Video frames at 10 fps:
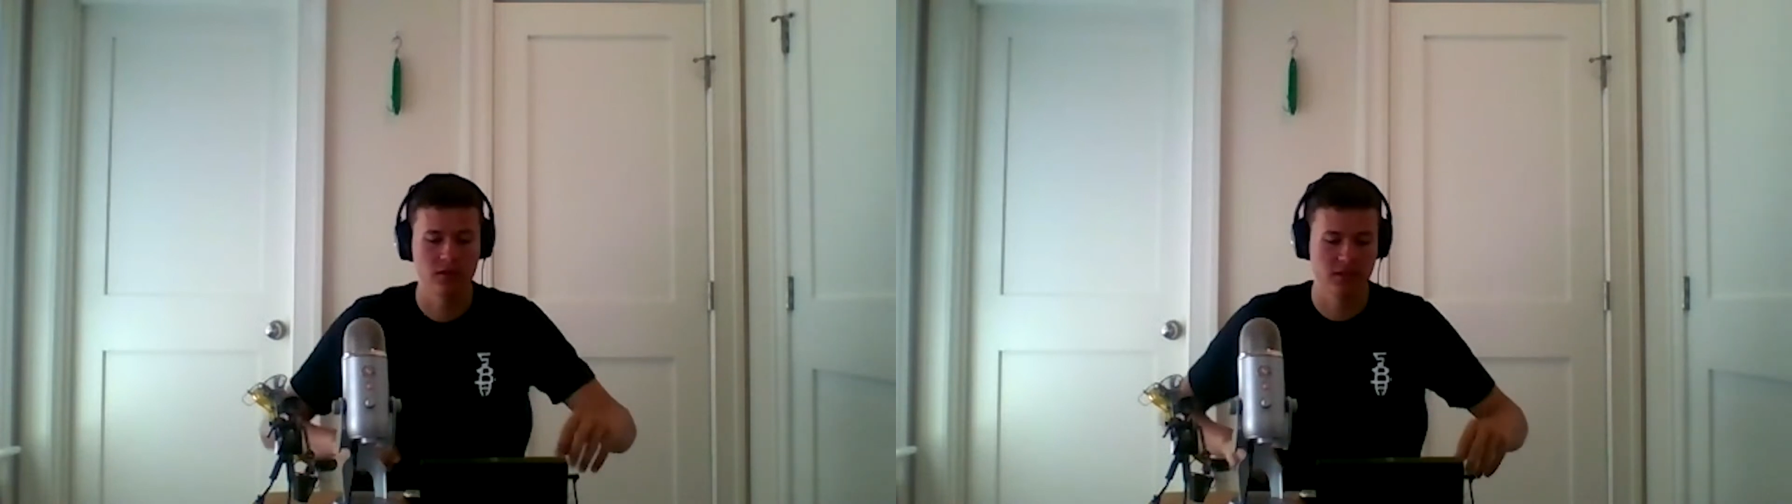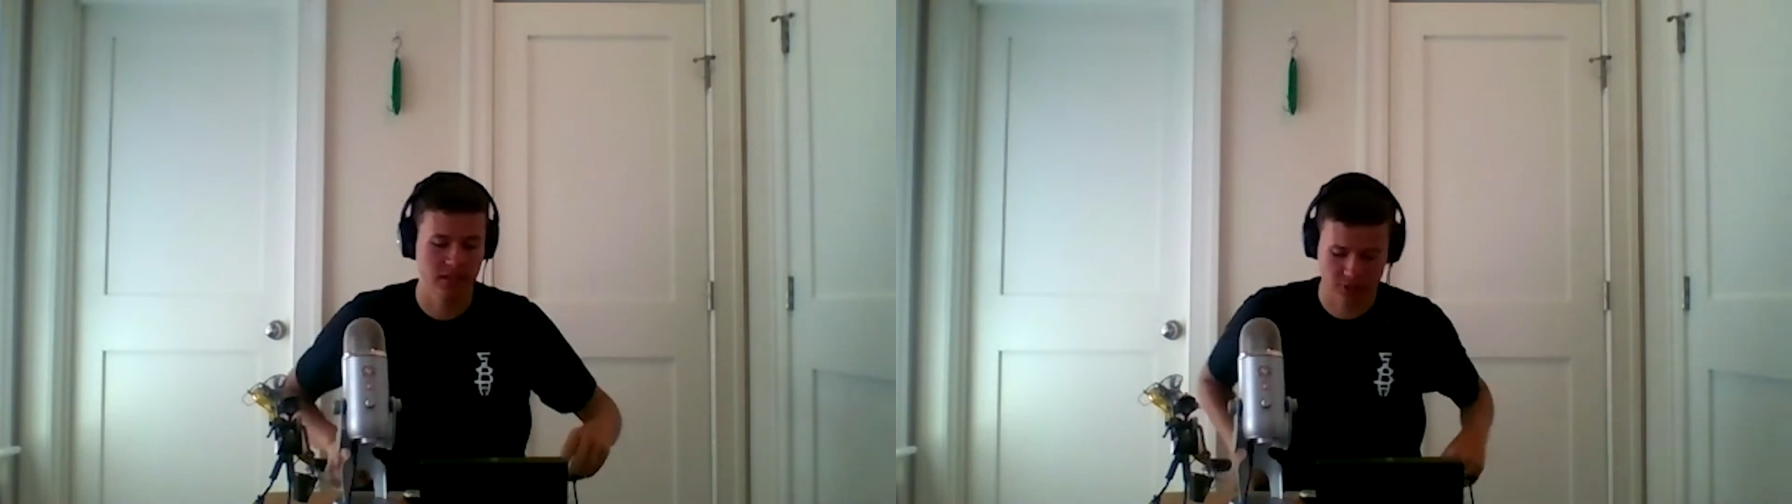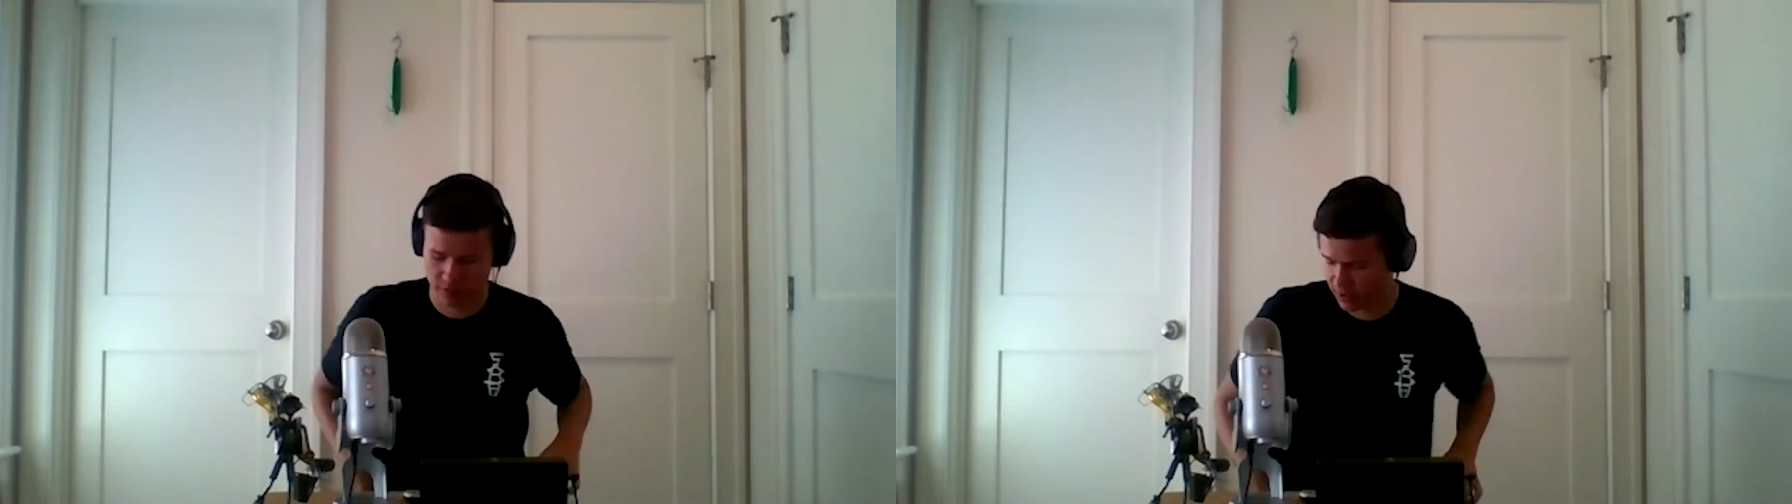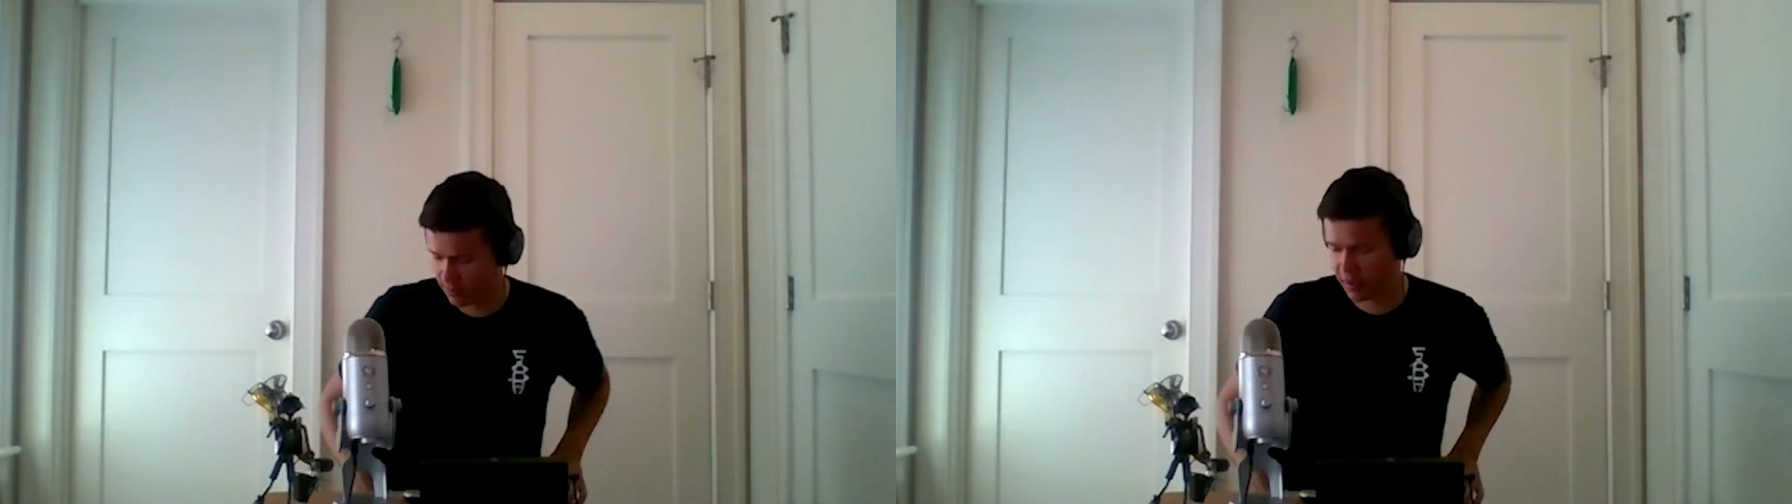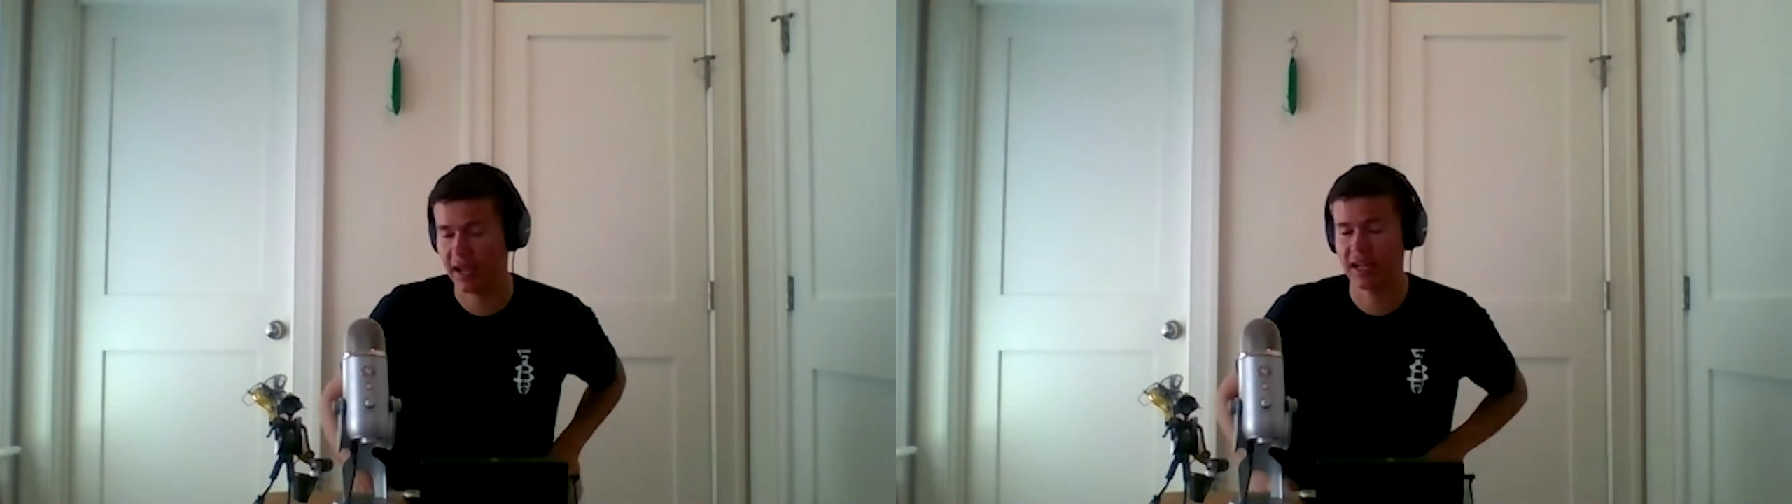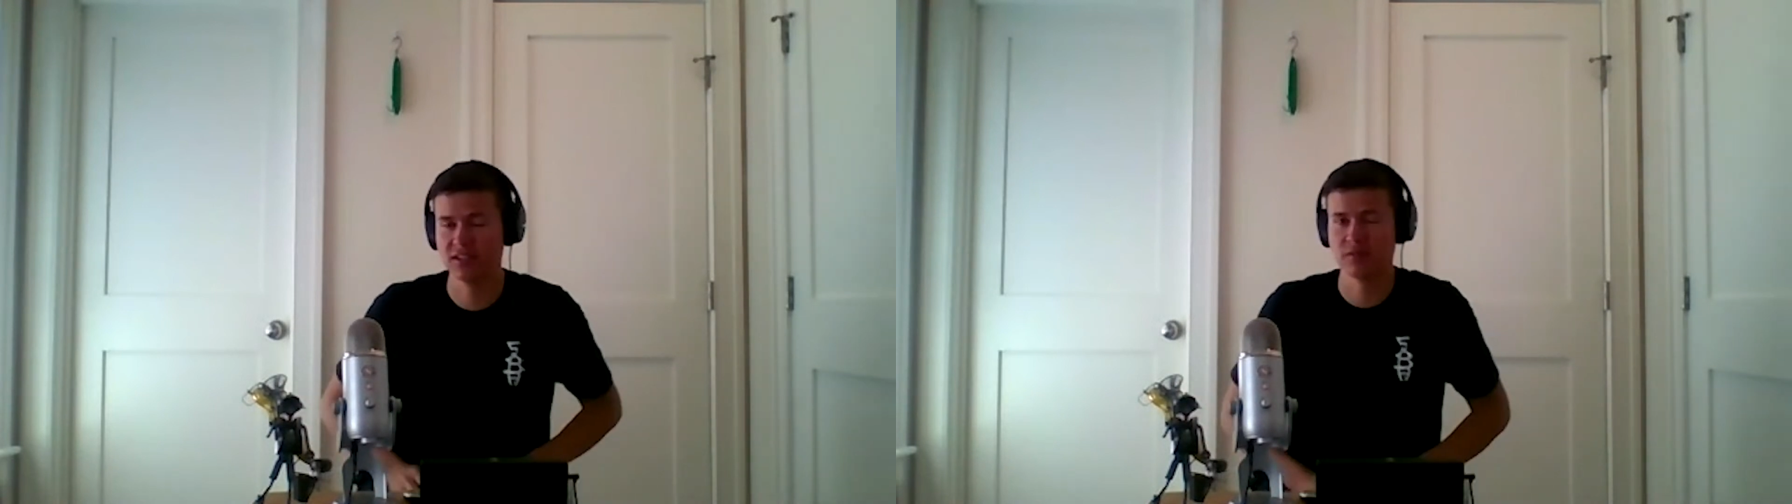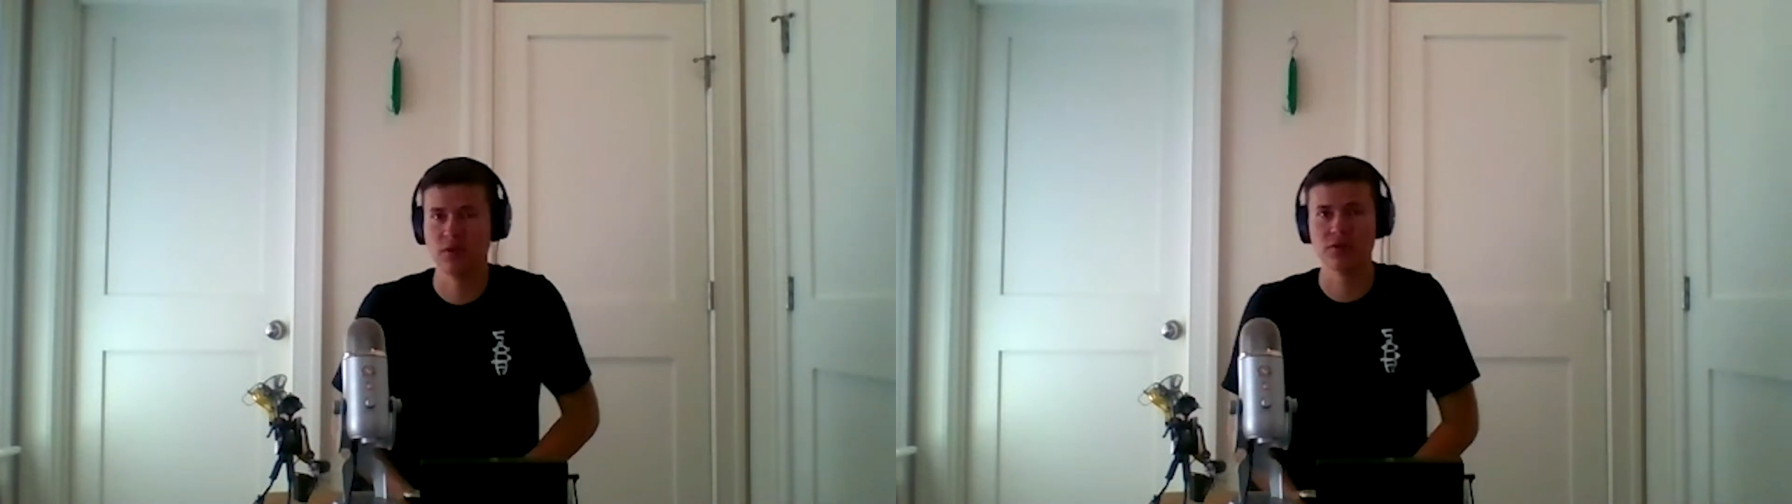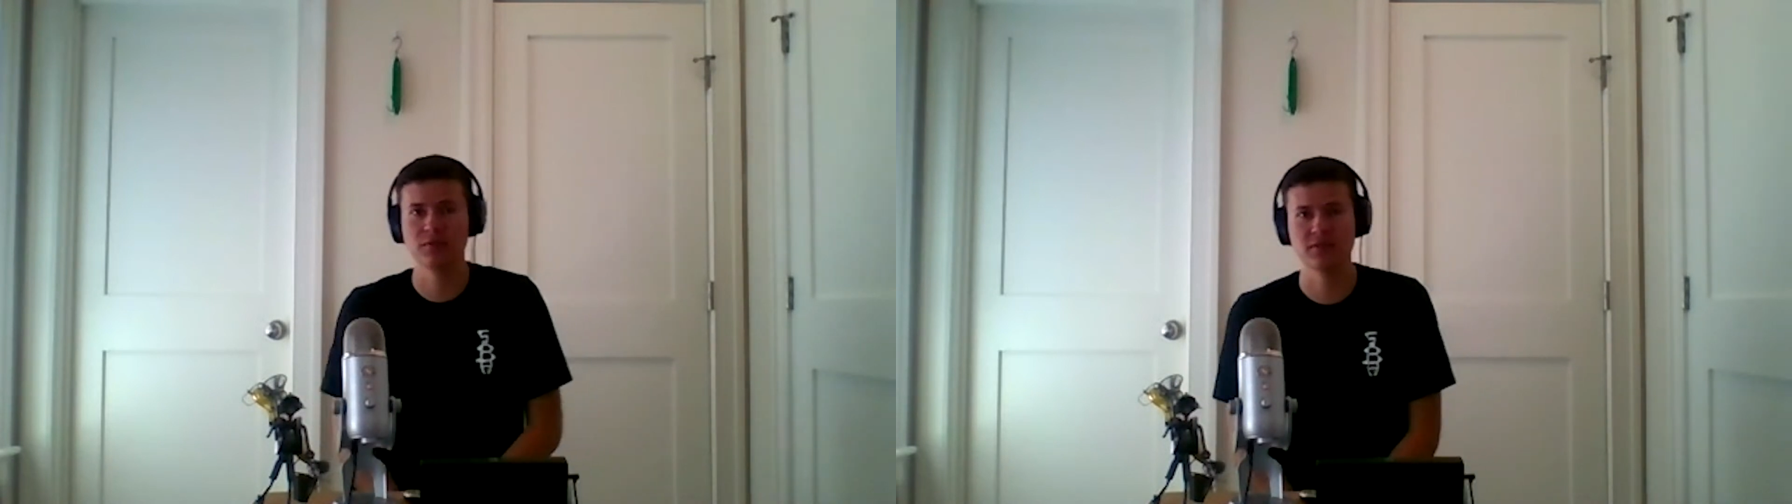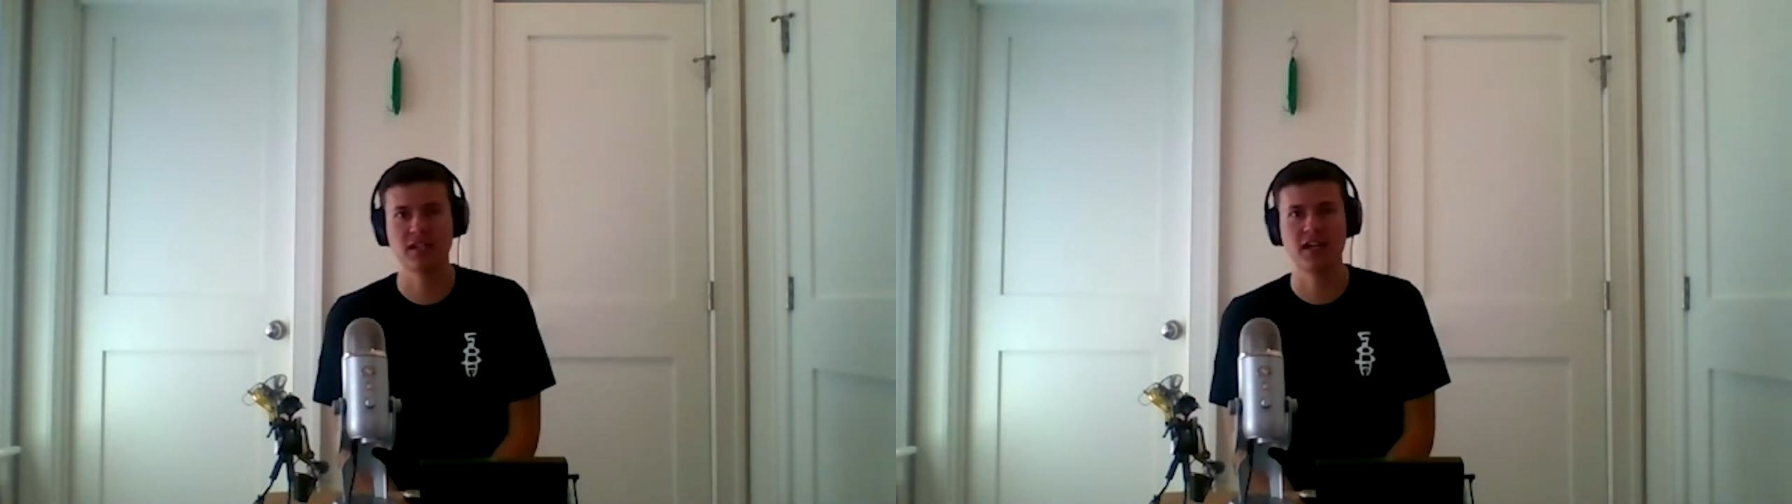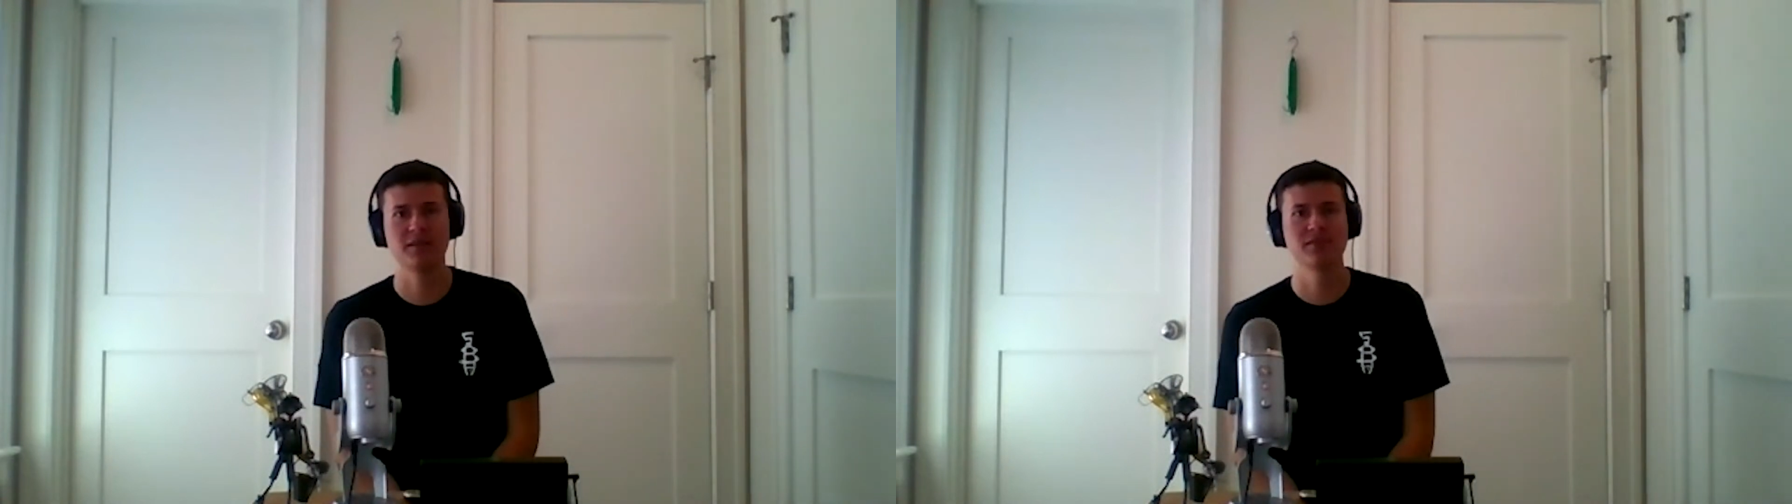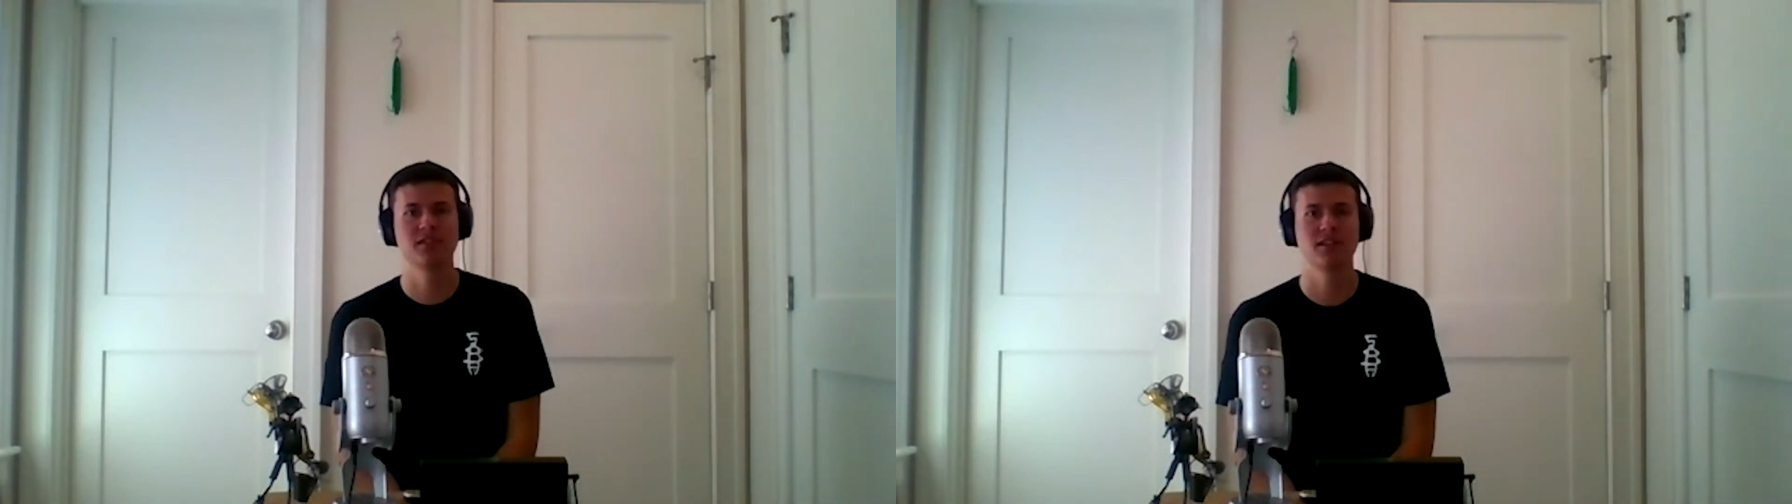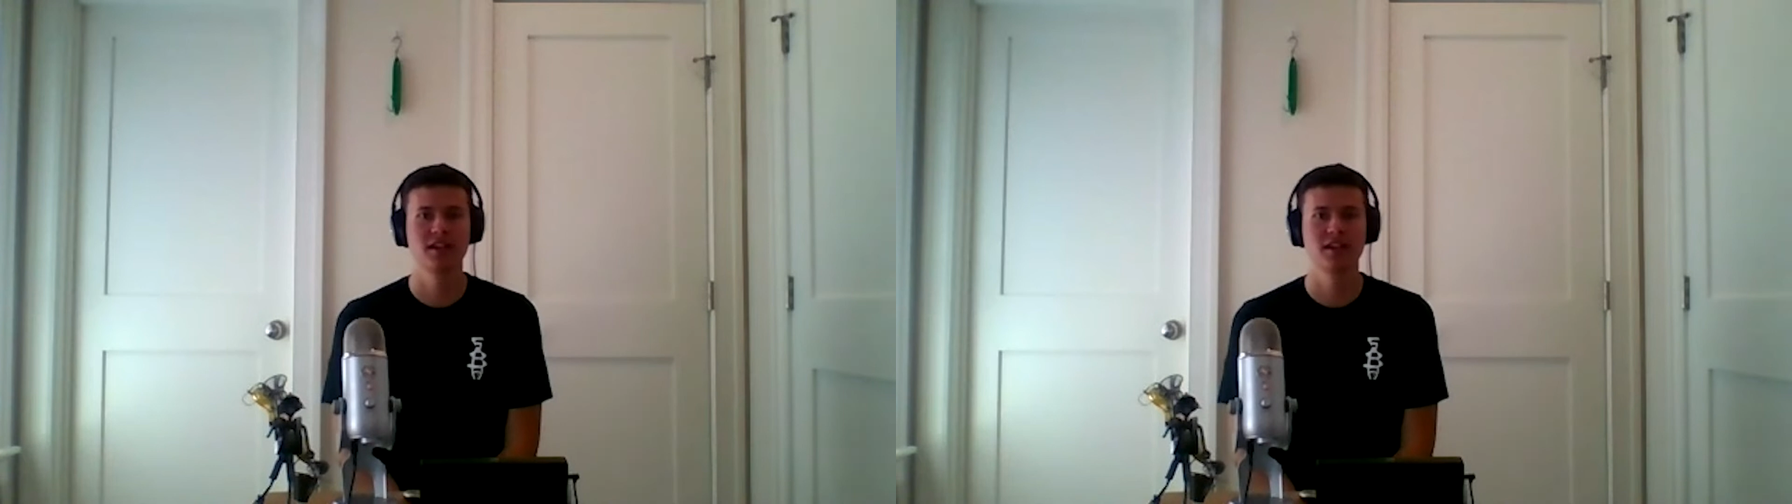detriment to my hands multiple times.